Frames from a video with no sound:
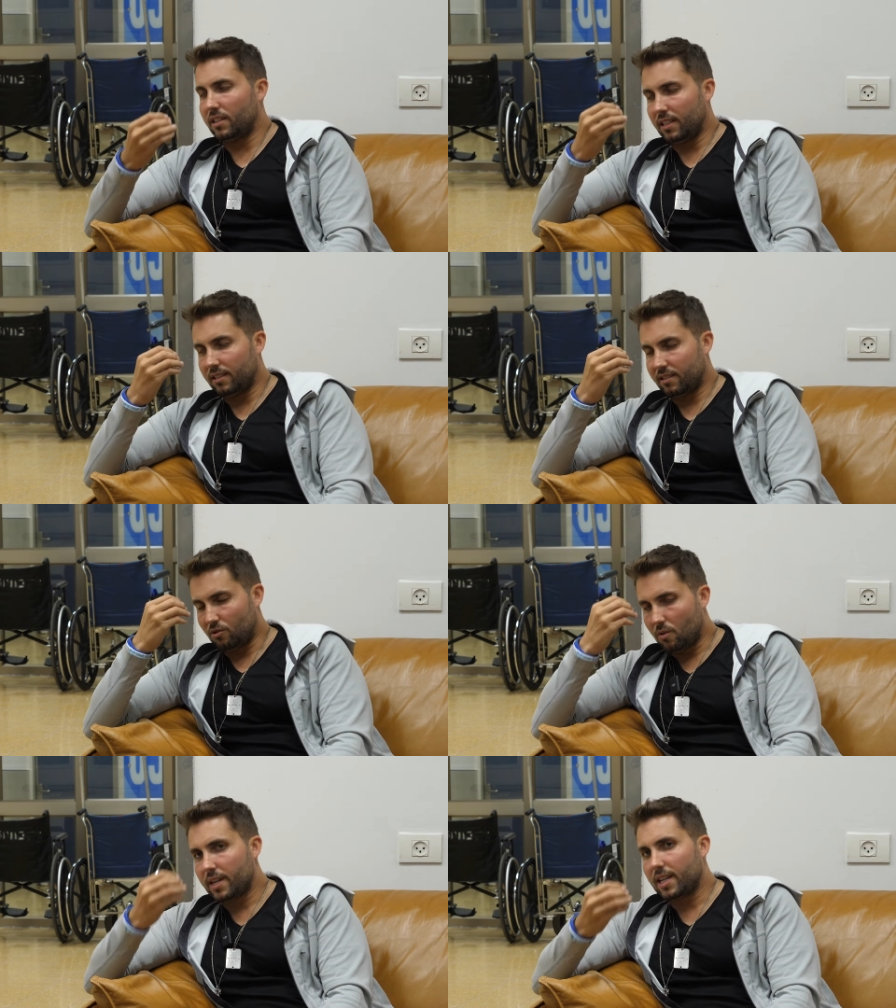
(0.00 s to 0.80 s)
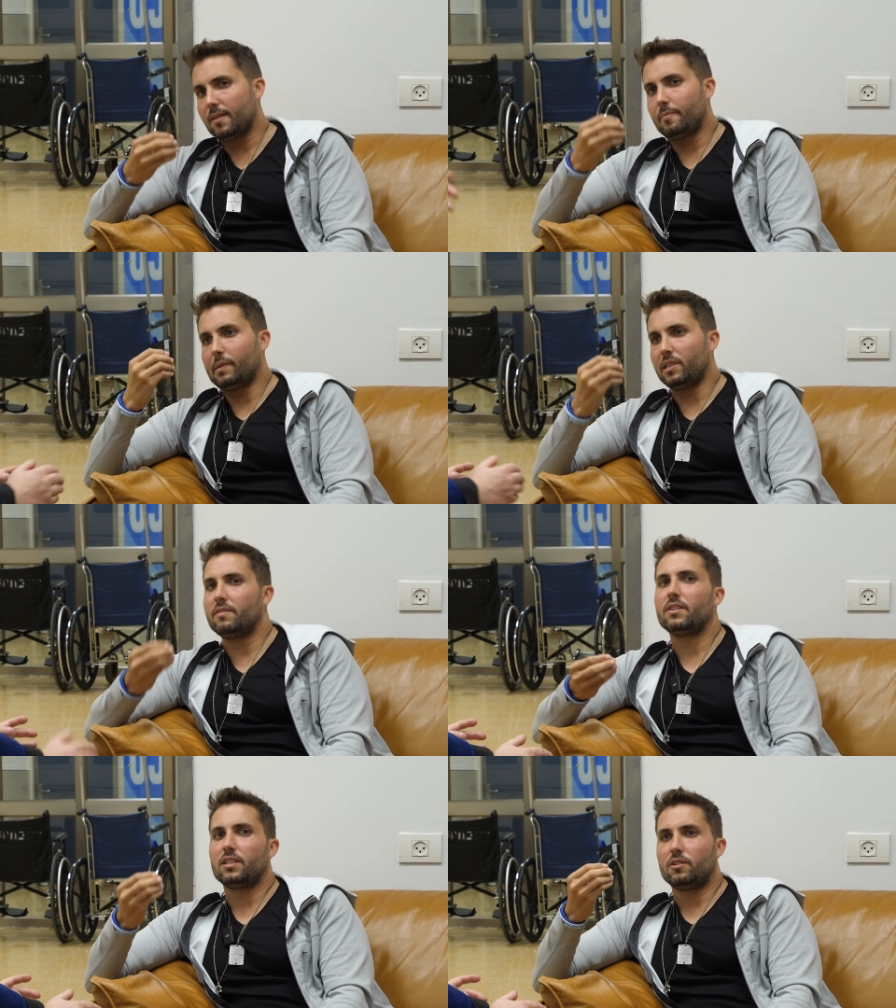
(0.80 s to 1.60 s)
that is growing up
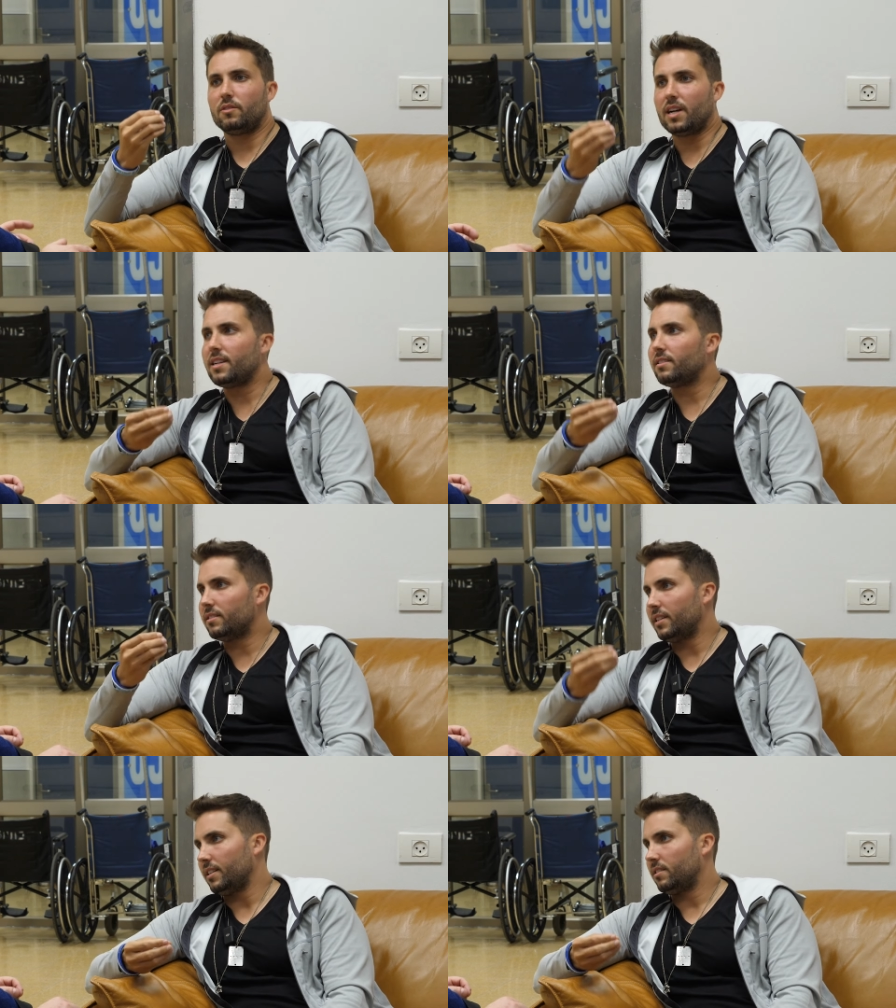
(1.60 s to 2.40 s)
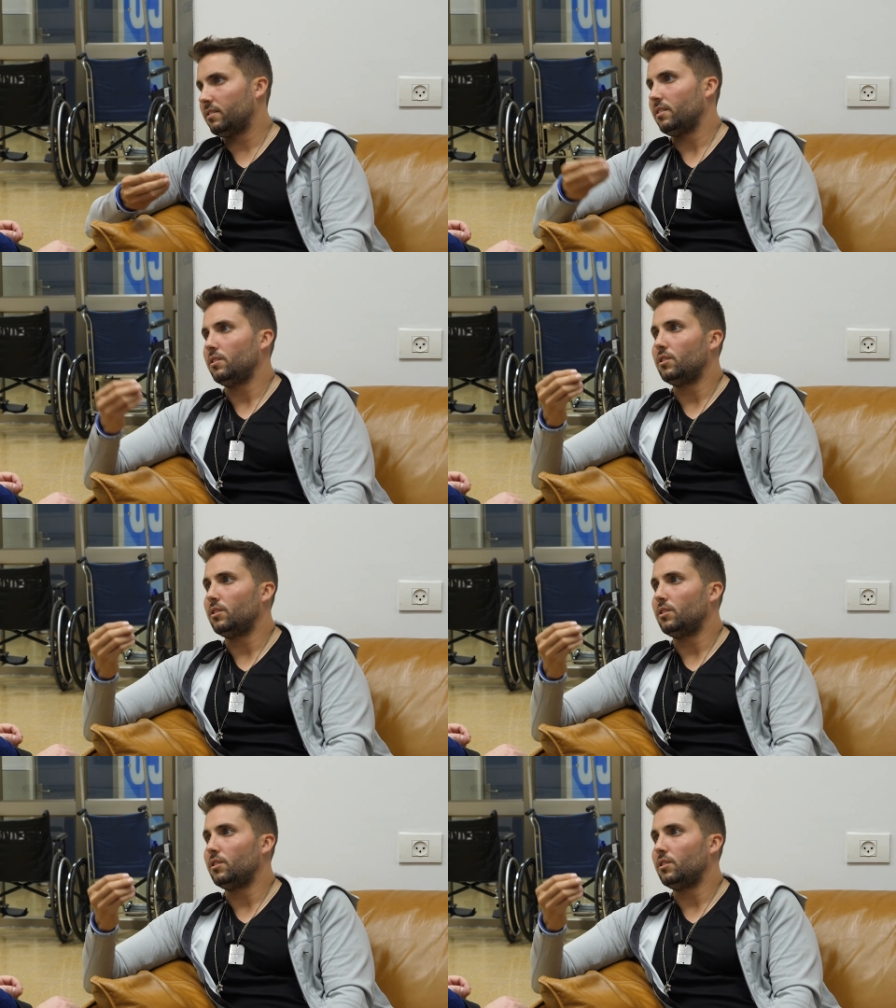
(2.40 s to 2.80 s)
believing that the United States